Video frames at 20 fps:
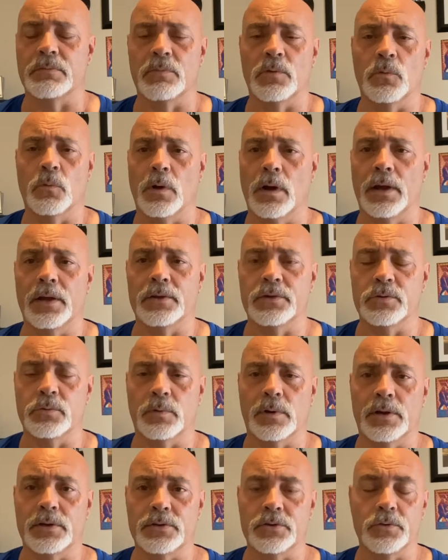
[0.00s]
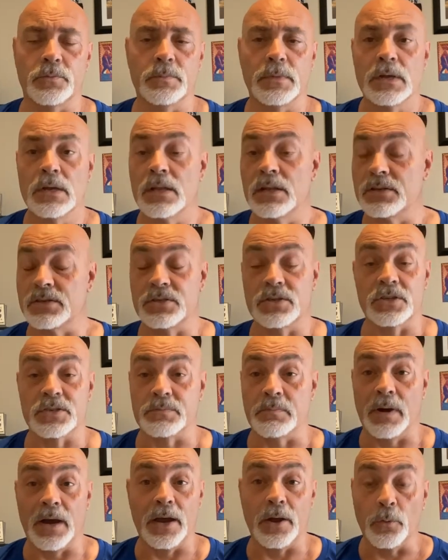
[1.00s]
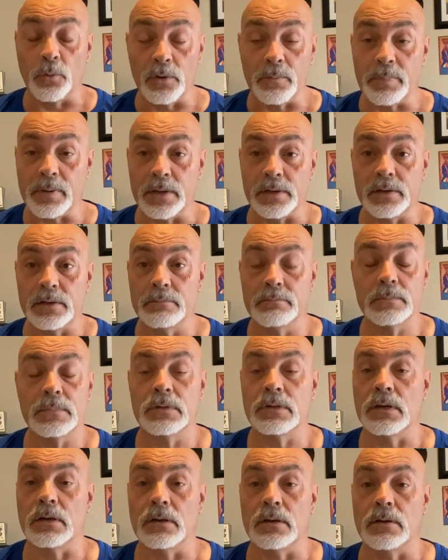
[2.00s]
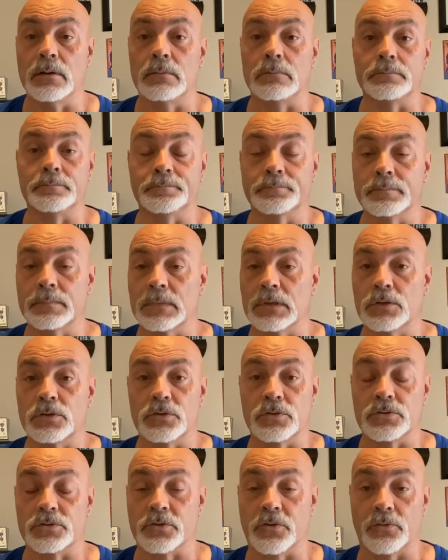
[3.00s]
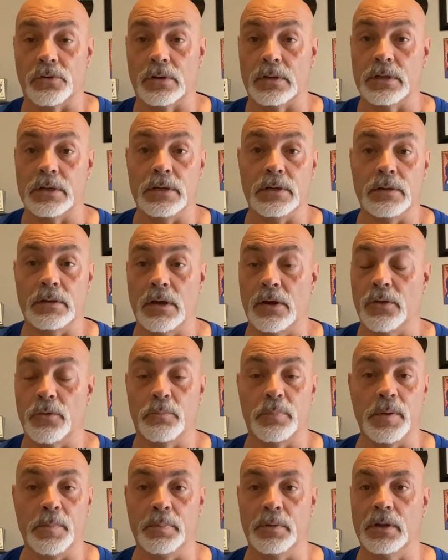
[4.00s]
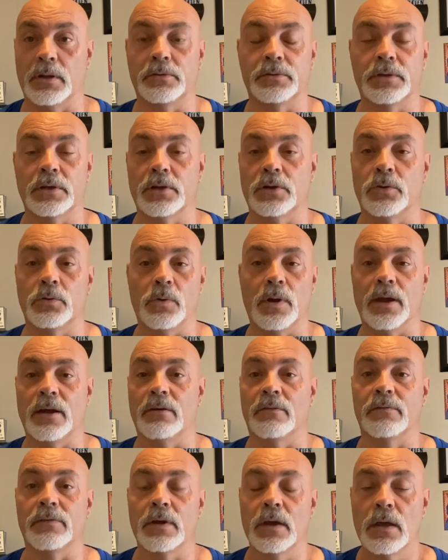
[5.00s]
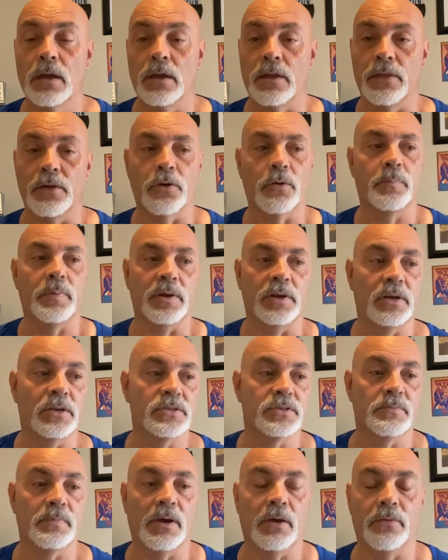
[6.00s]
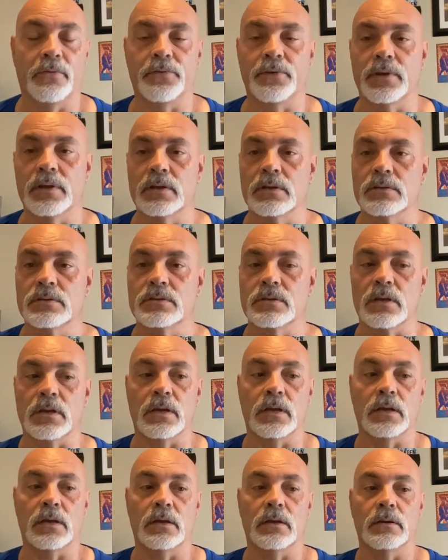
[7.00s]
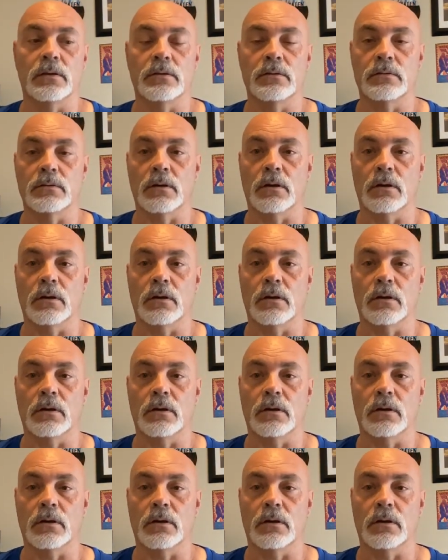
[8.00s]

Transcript: and why I do what I do. It's just my own opinion. There's certainly other people out there who have their opinions about things, and